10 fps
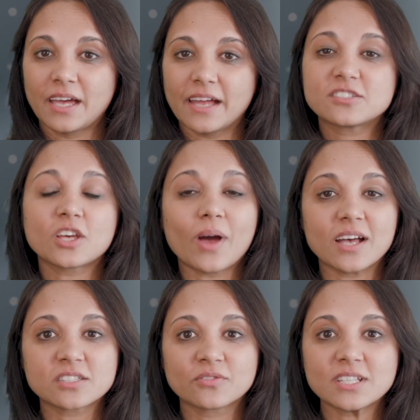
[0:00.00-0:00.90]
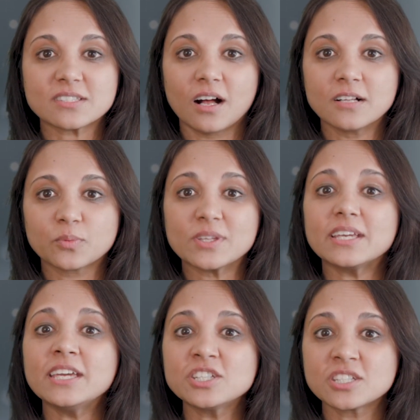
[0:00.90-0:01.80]
And so as a result,
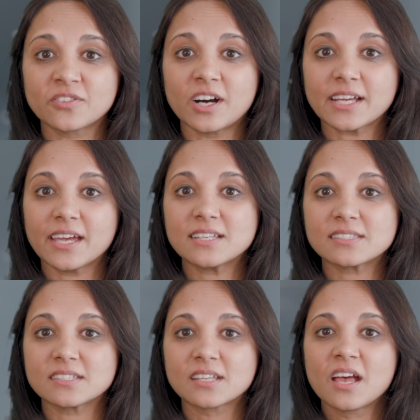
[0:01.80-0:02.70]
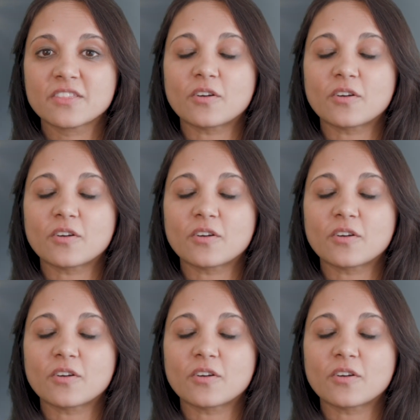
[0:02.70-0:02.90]
with each of our cases,